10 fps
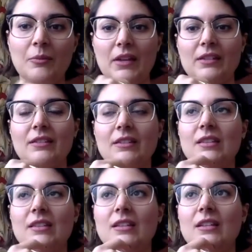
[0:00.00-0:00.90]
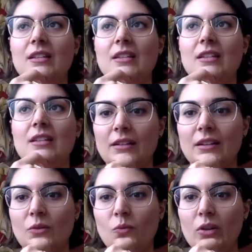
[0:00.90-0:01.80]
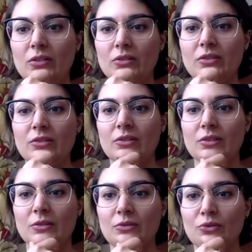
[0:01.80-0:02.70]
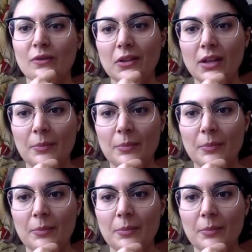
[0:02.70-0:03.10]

makes things kind of wilt or shrivel up